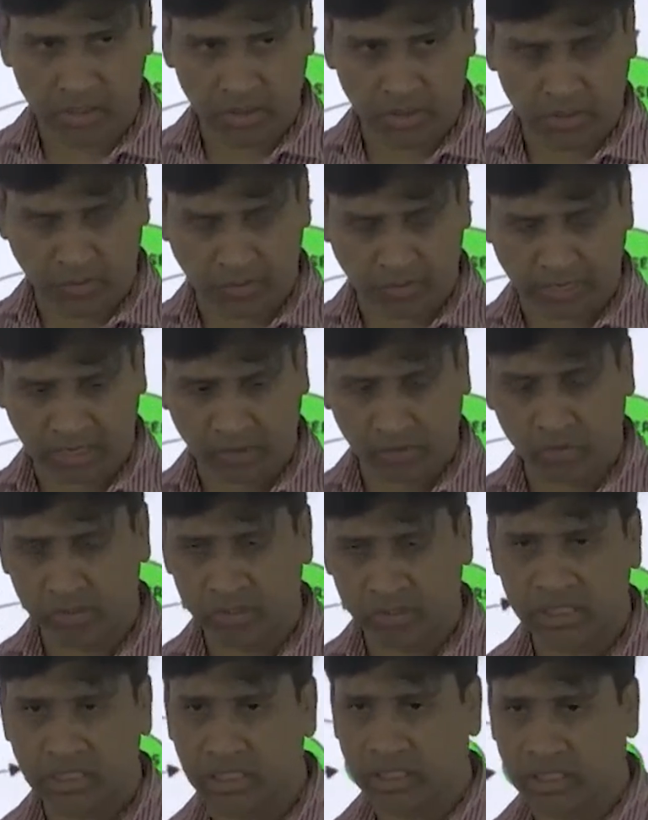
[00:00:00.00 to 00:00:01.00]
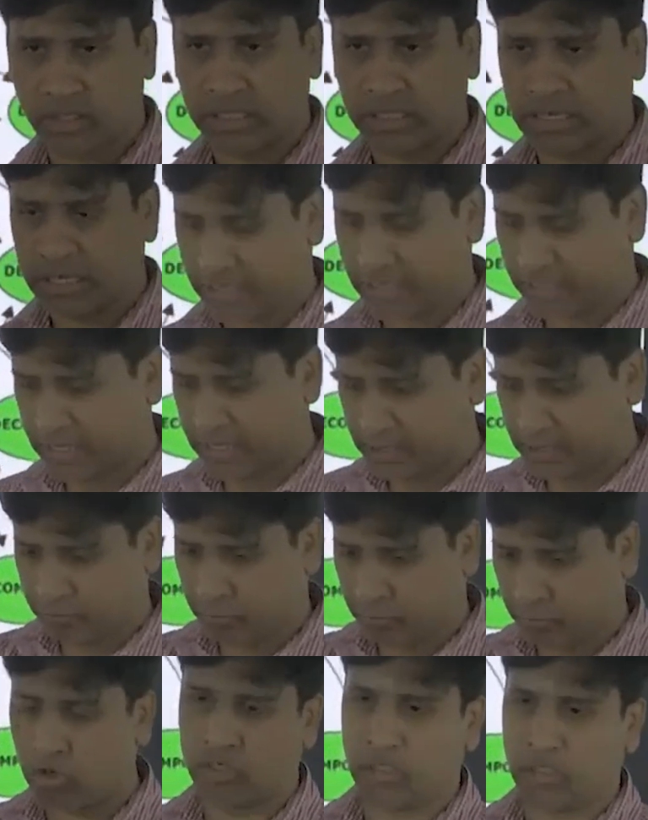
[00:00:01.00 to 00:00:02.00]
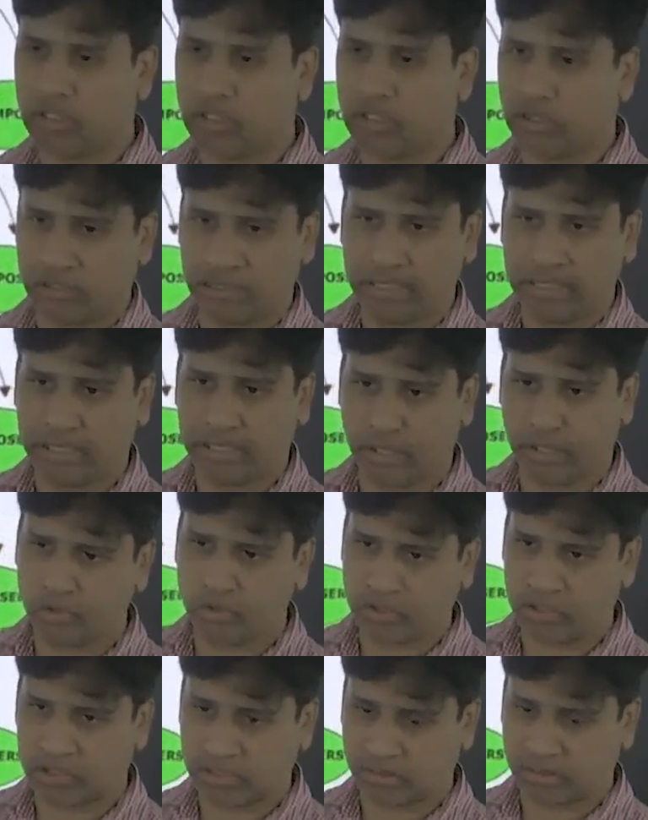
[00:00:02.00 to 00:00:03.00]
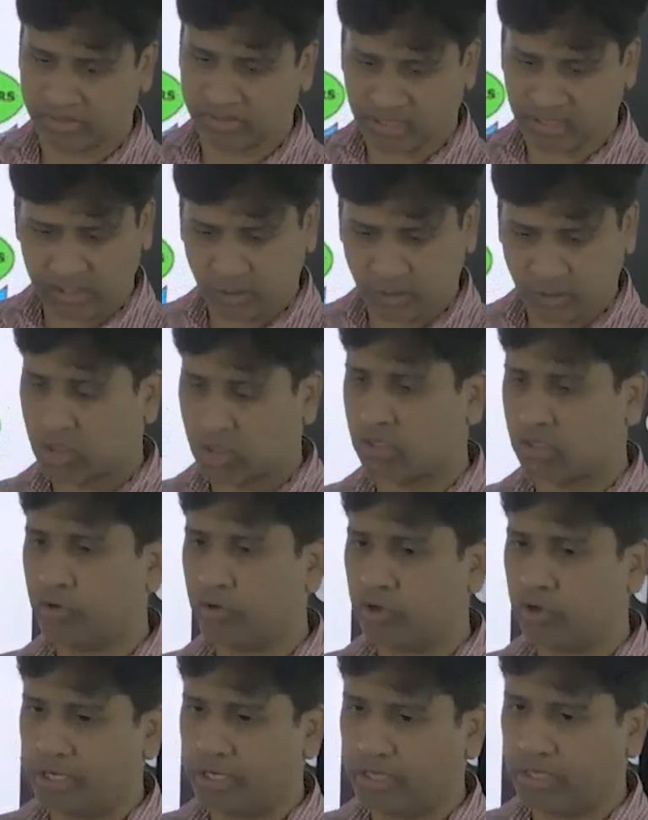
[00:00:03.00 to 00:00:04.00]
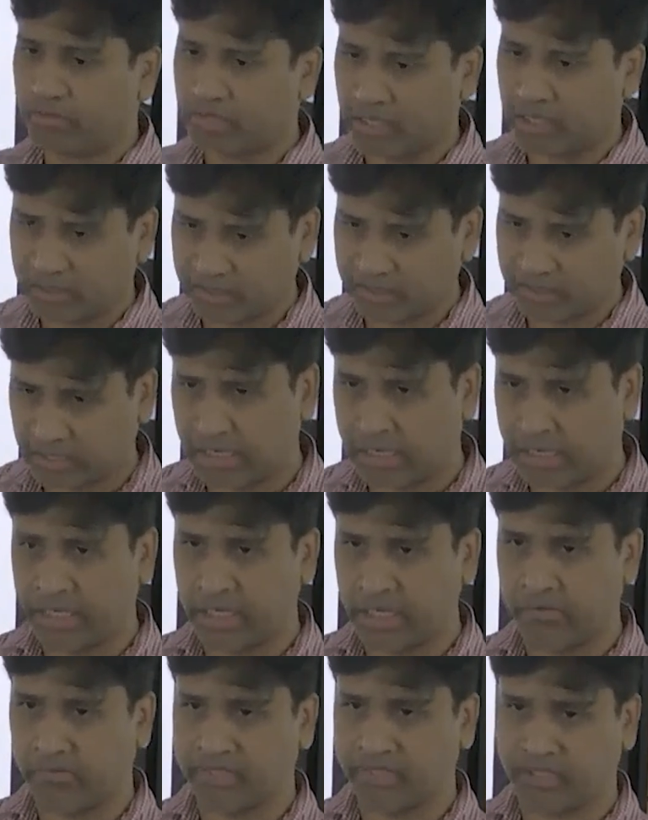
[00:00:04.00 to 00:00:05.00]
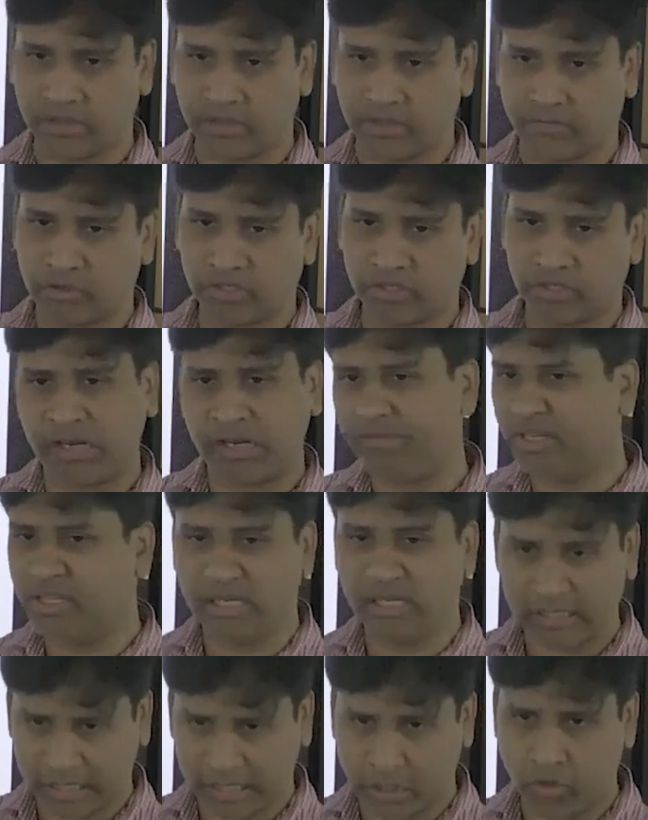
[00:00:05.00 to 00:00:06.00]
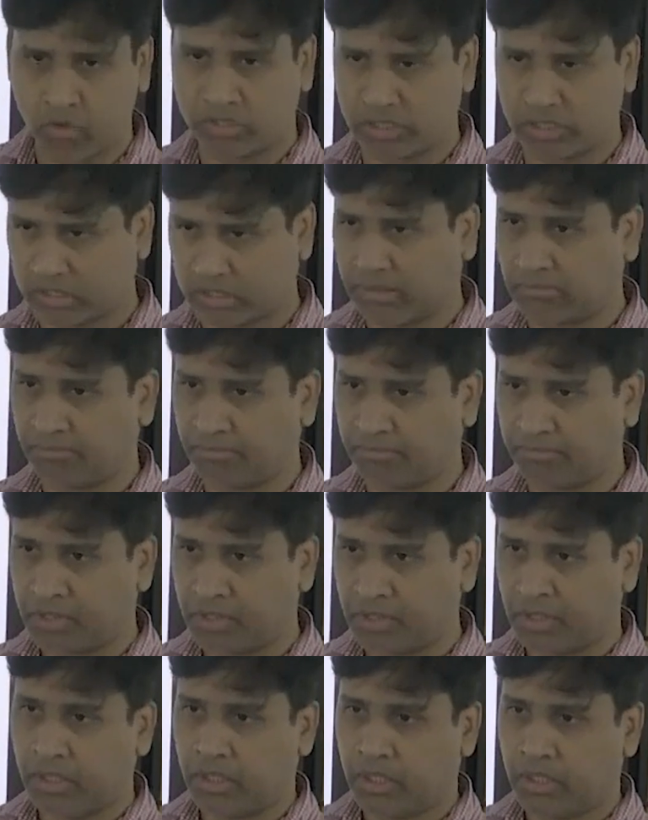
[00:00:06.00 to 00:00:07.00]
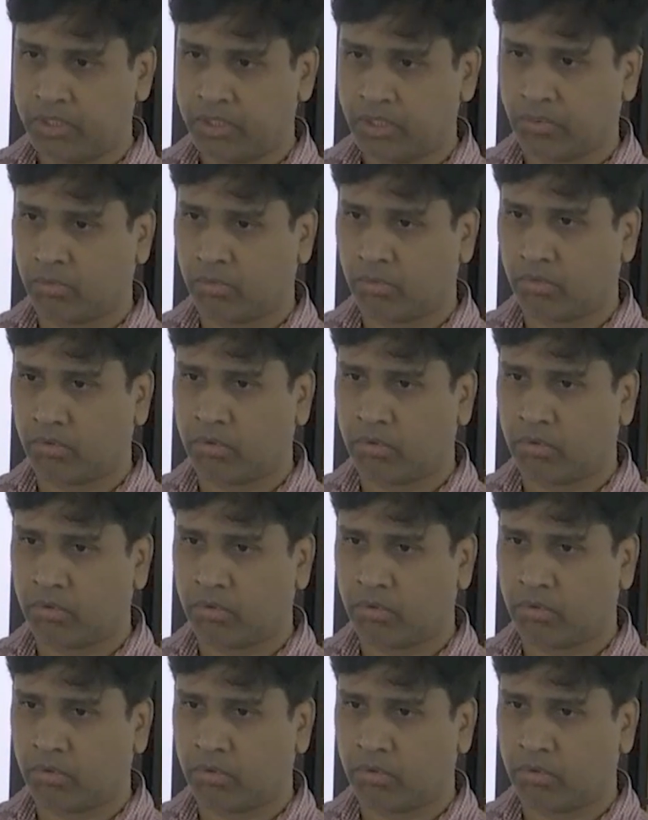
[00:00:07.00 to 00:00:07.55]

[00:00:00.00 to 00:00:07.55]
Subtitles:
So we have to see in any forest or any ecosystem, whether it's a water body, whether it is a lake, whether it's a forest, everything is an ecosystem. So